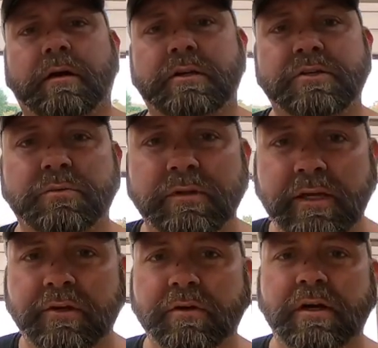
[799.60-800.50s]
I just want to
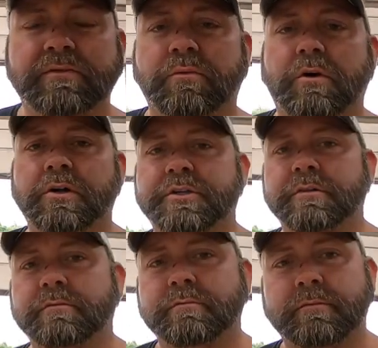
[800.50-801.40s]
thank you guys for
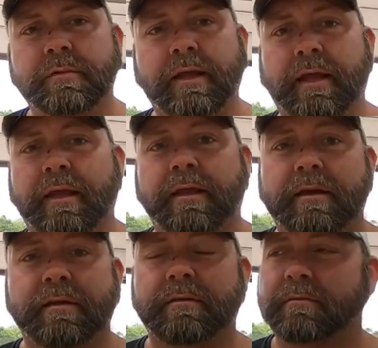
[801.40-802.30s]
watching.
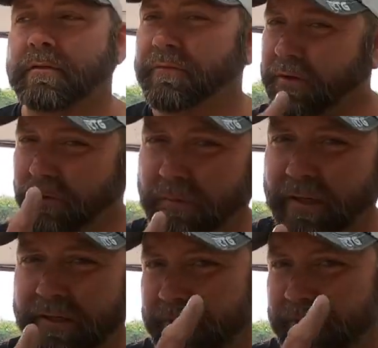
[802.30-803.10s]
And if you don't mind,